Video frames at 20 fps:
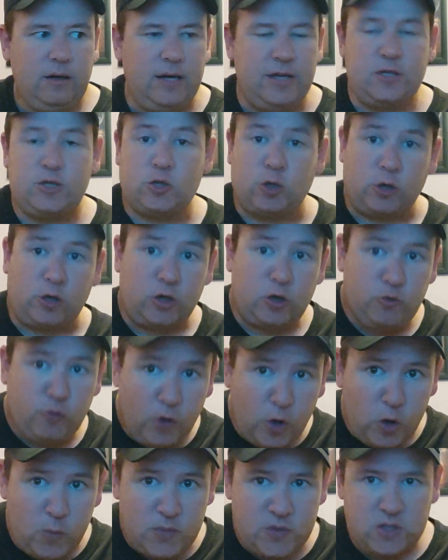and certain
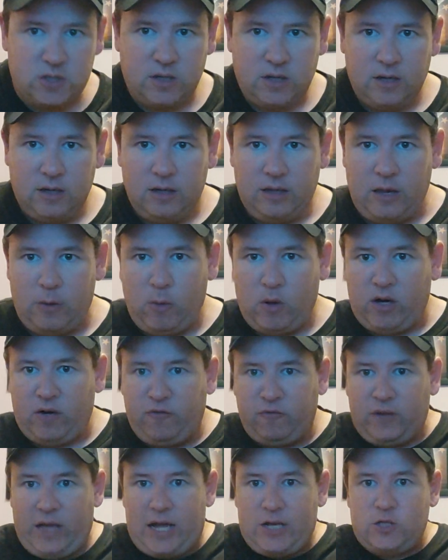groups that want
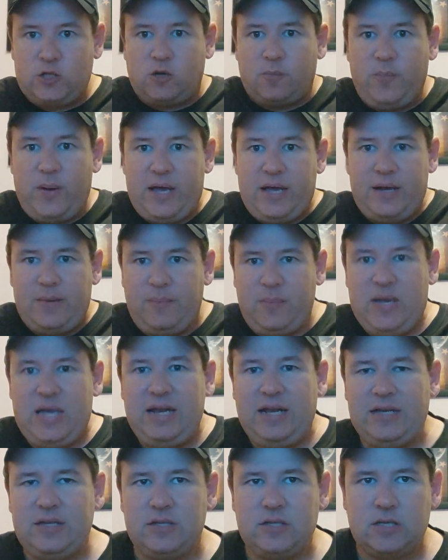to flash their
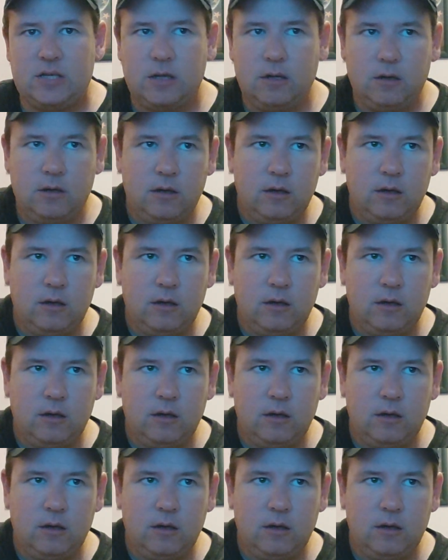penis